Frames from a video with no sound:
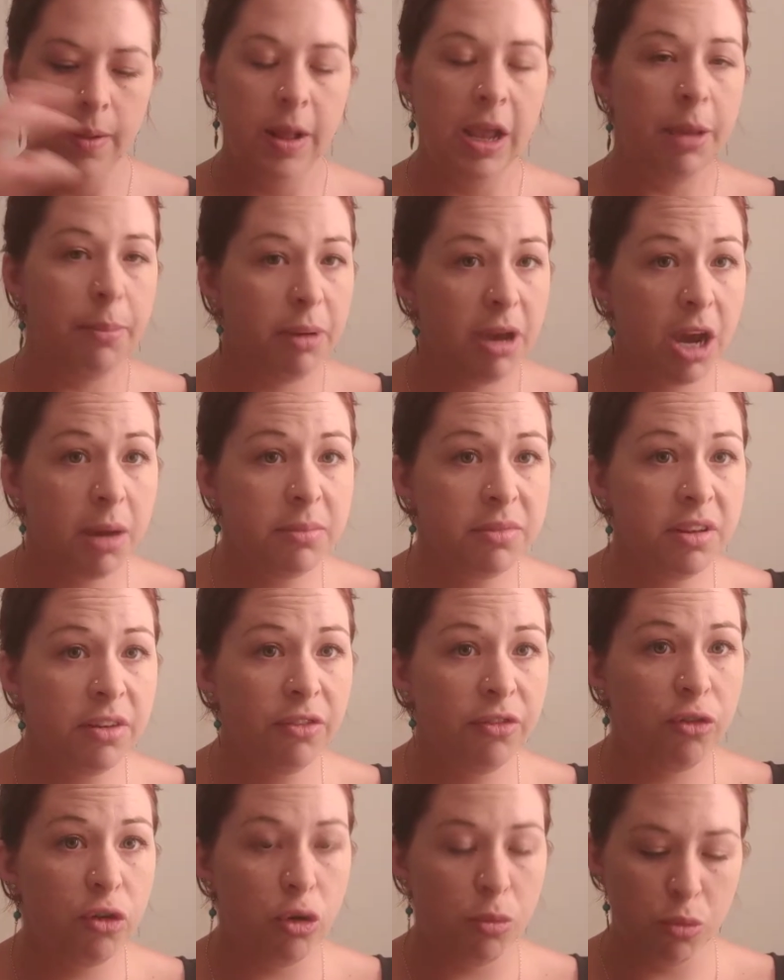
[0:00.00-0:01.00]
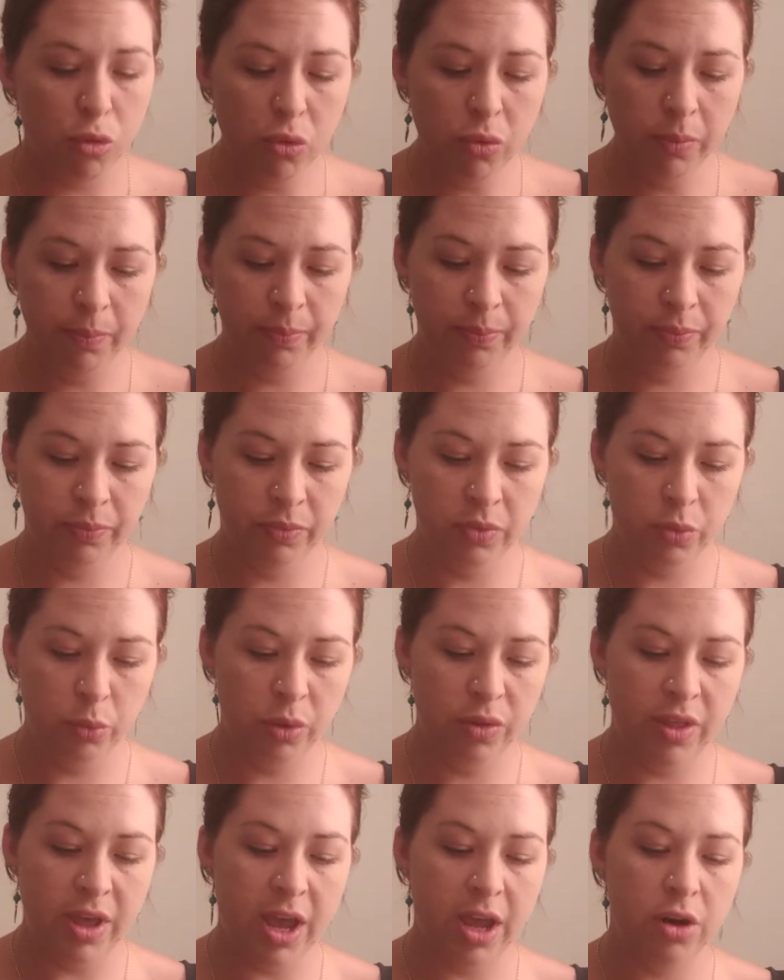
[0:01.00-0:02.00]
It becomes informal
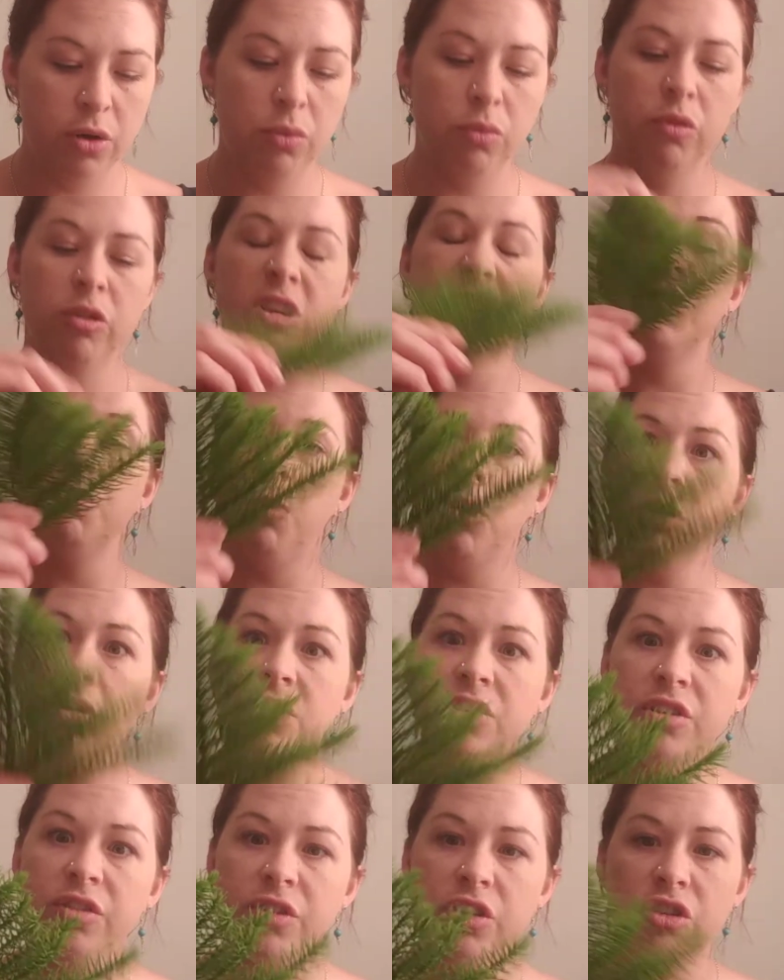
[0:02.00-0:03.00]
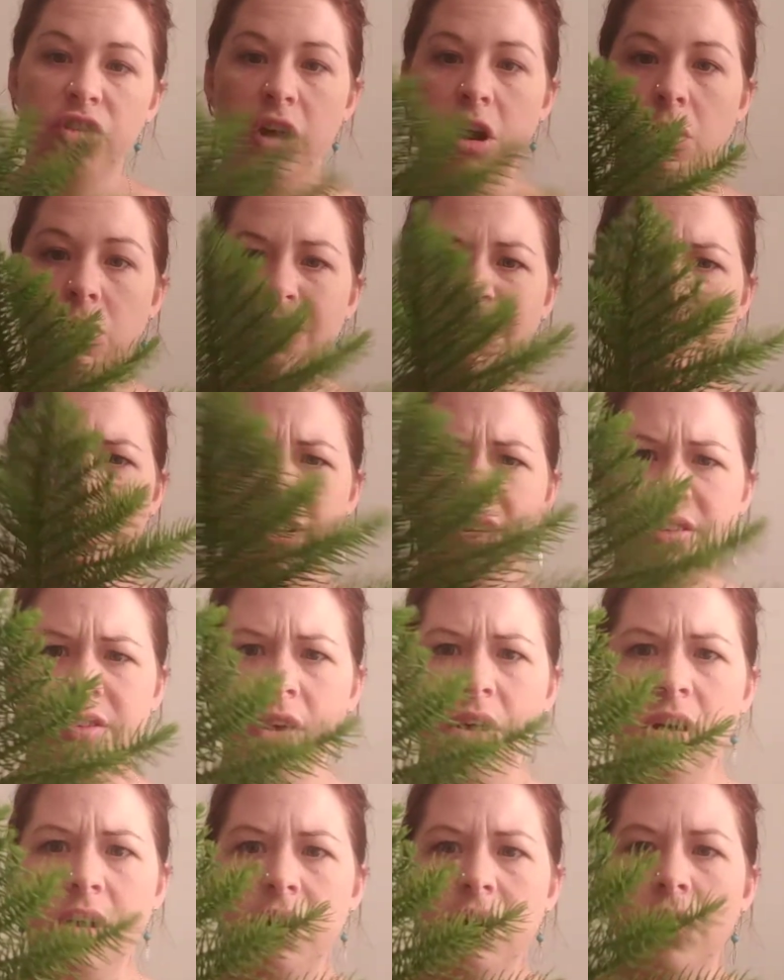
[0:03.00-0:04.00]
when the adult responds to the child and says,
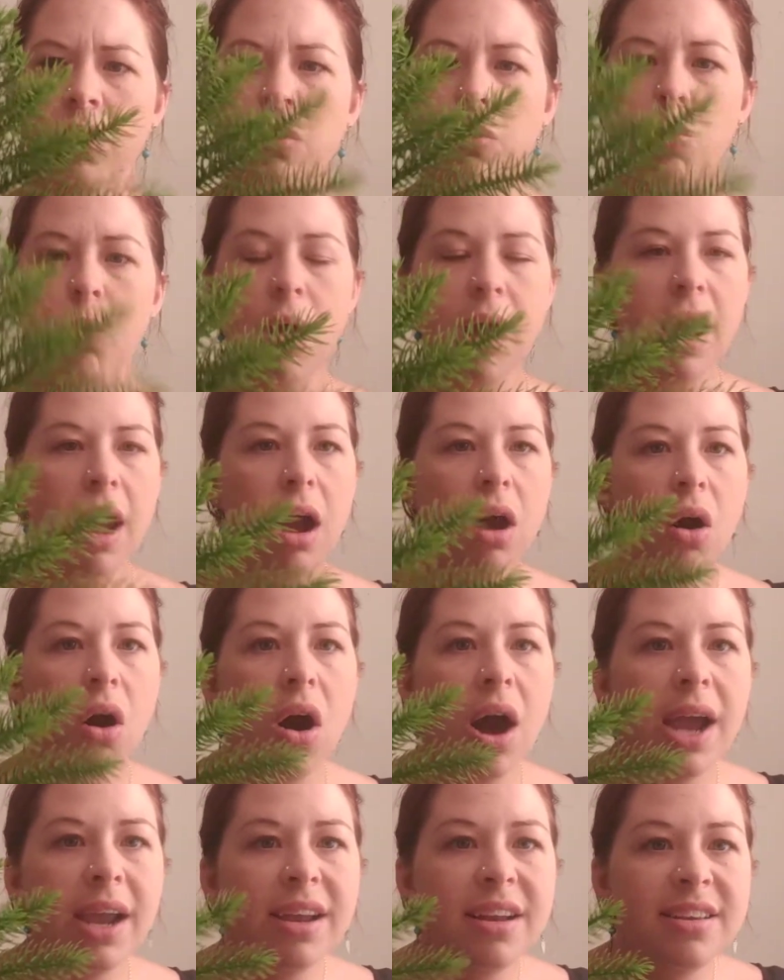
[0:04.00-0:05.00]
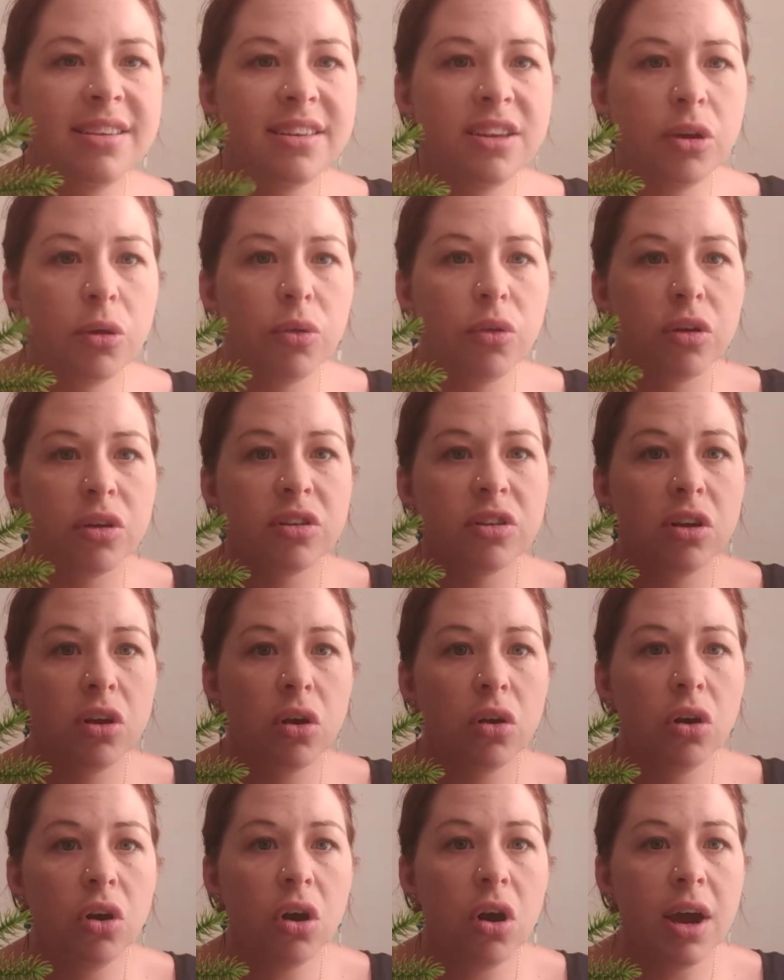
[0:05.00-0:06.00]
oh, wow, I can see all those
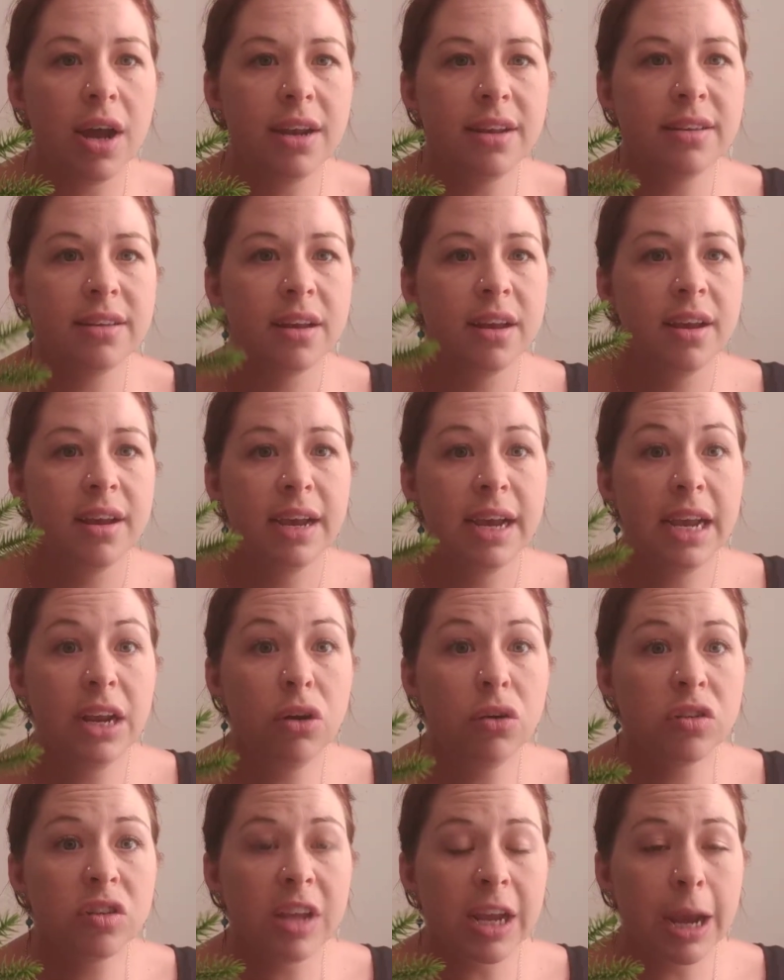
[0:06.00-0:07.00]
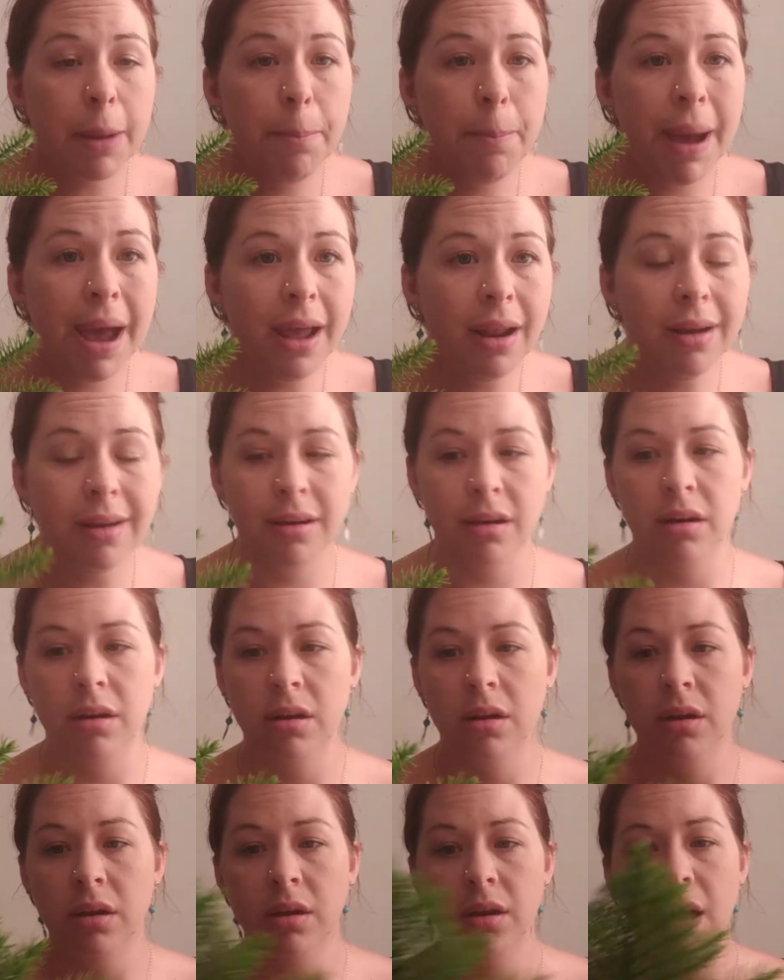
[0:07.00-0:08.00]
long lines. It looks like a pattern.
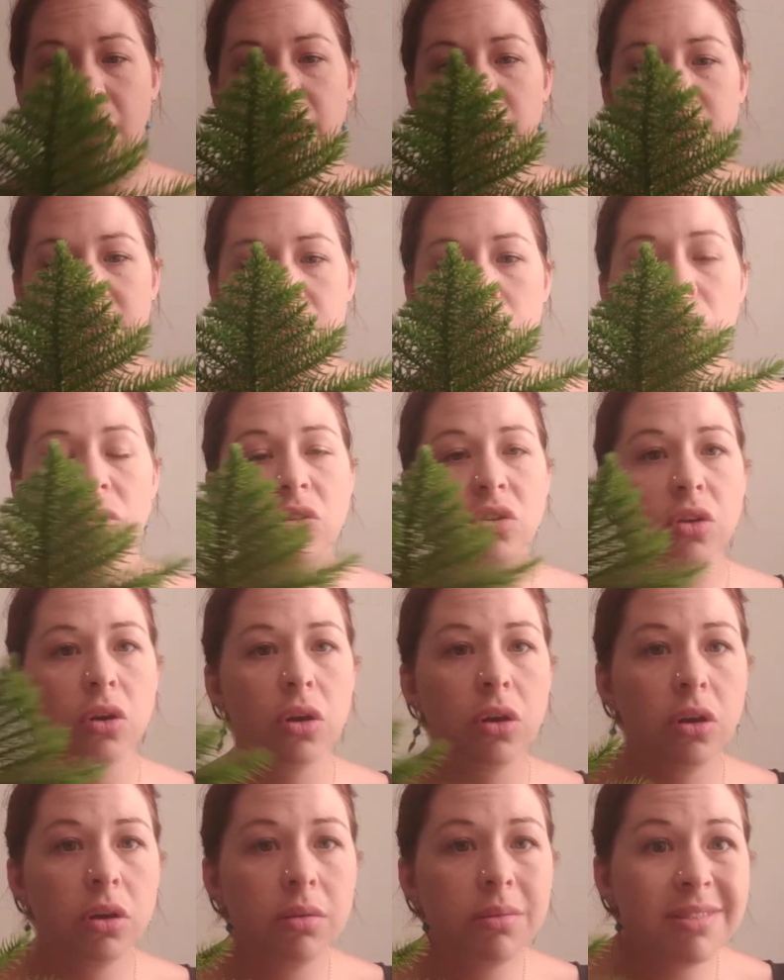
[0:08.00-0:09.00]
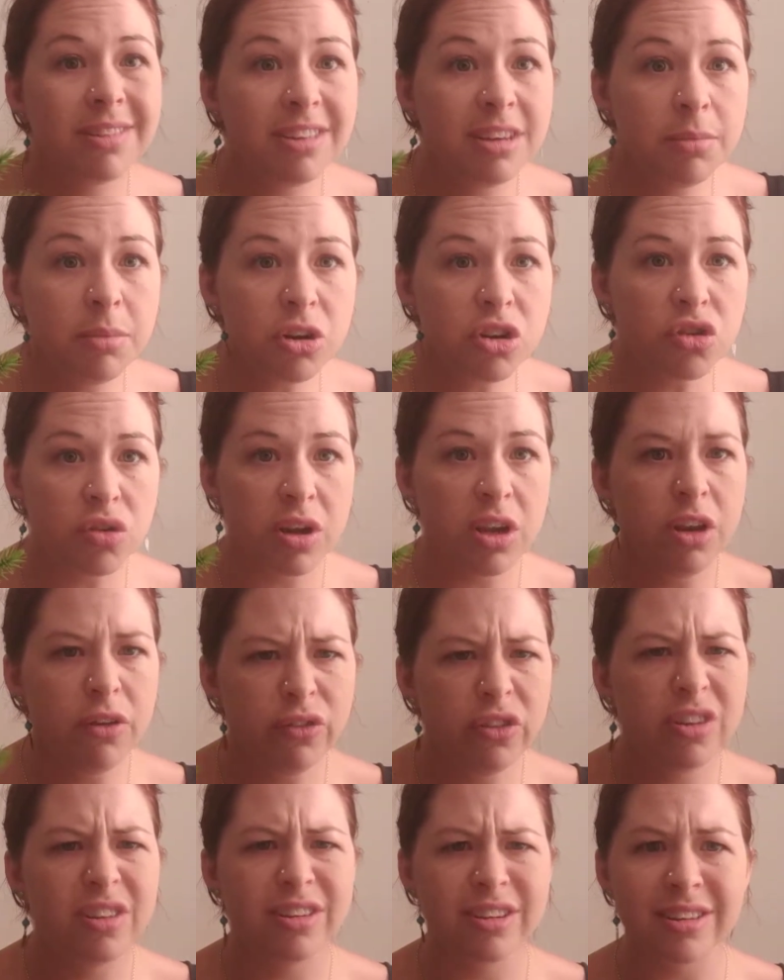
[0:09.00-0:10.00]
And it's also symmetry. You've
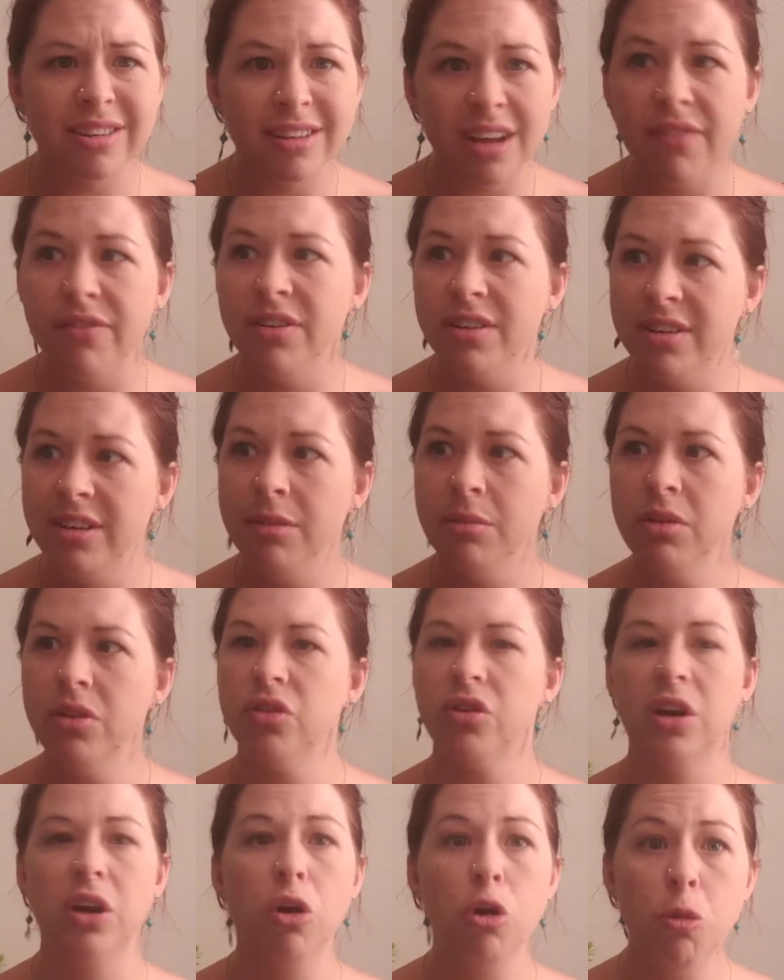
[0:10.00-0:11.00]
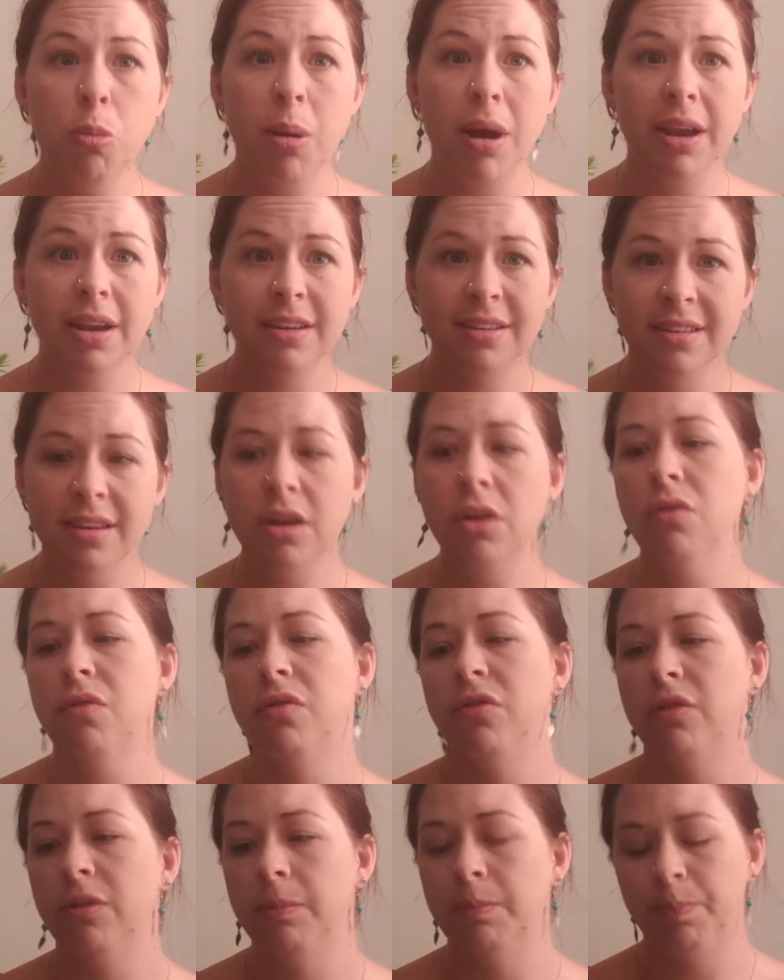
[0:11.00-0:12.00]
just discovered symmetry all by
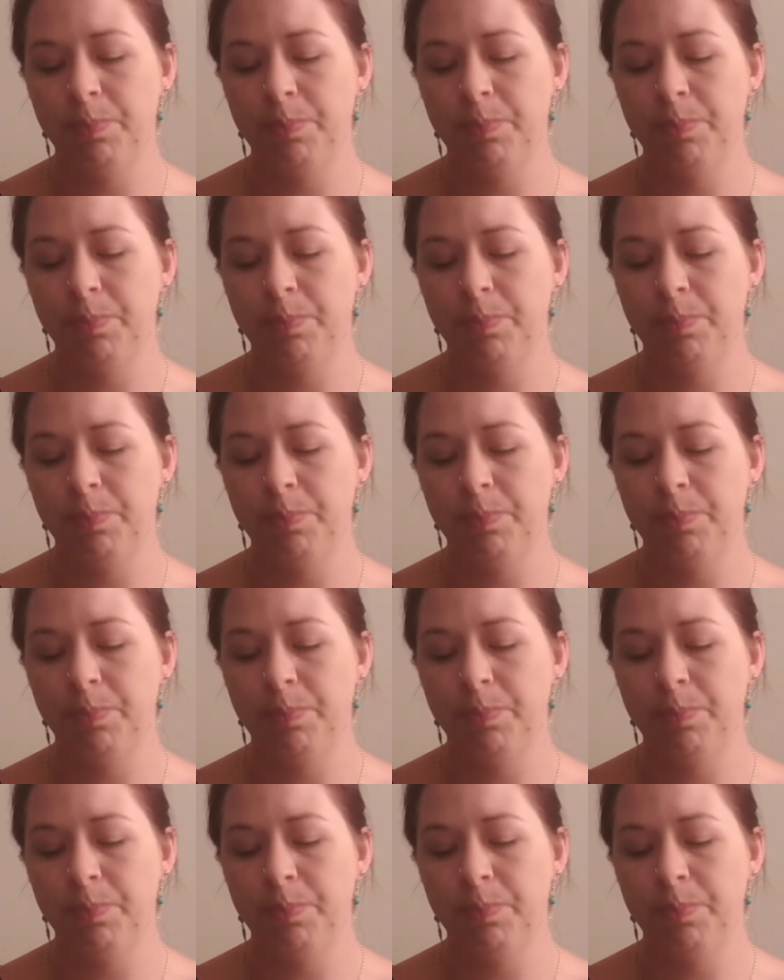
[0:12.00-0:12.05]
yourself.